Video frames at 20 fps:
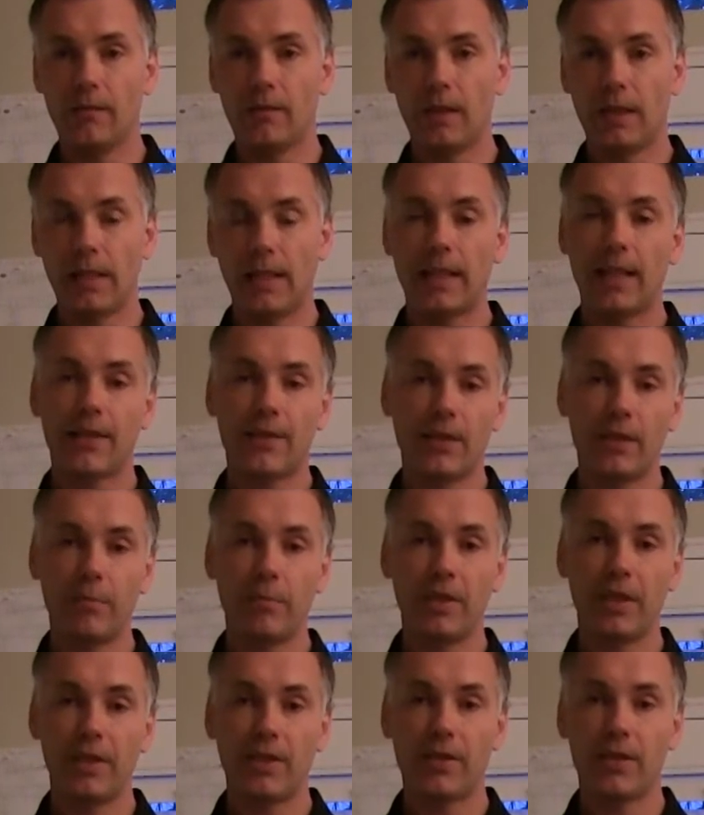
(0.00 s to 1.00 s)
legacy
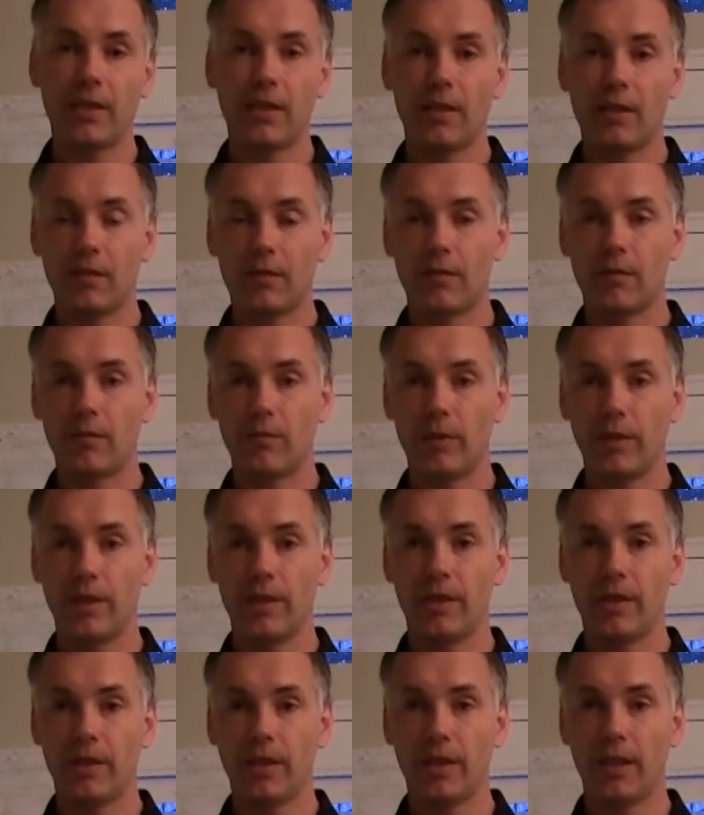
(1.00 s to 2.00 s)
PC
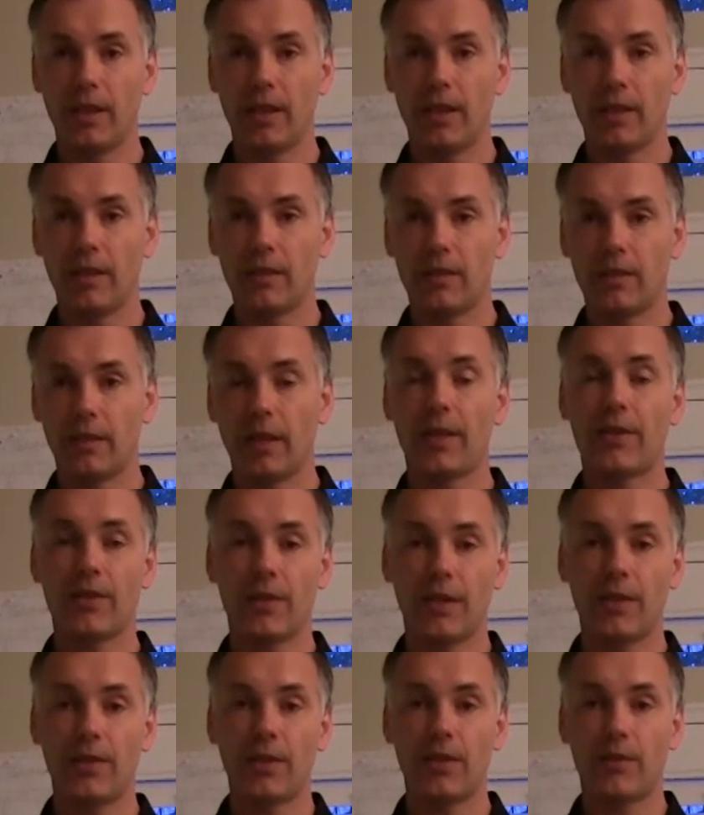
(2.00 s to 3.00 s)
with a
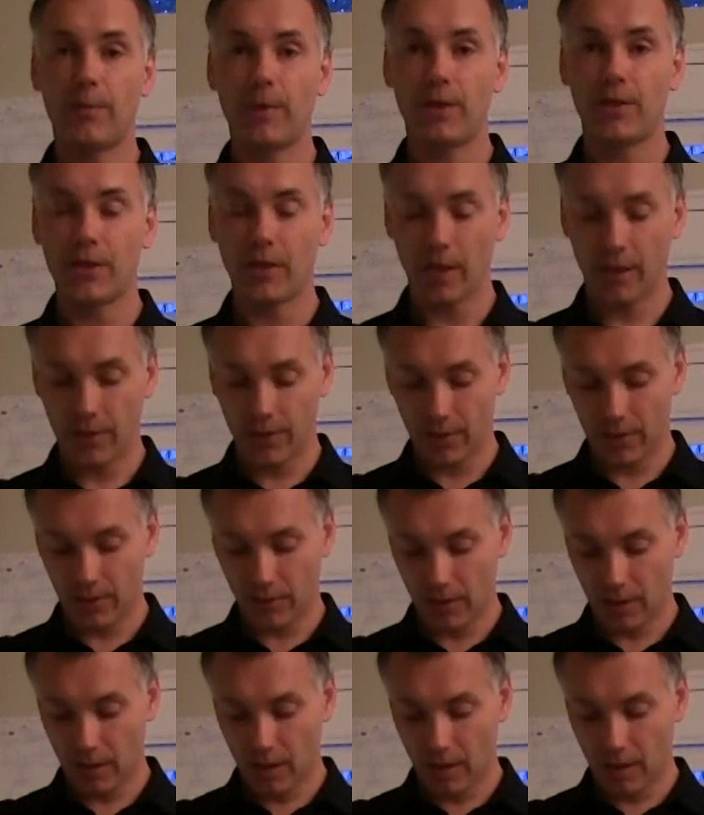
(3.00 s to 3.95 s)
x86 PC, that is,